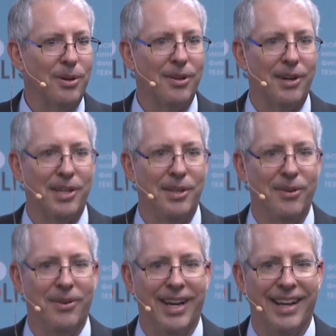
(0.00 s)
or talk to
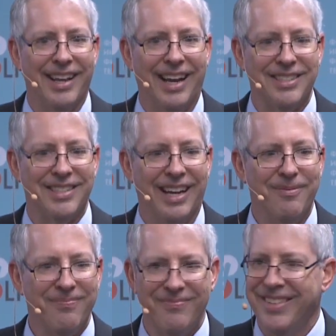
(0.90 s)
you outside.
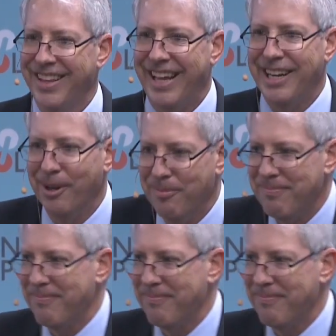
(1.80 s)
Thank you.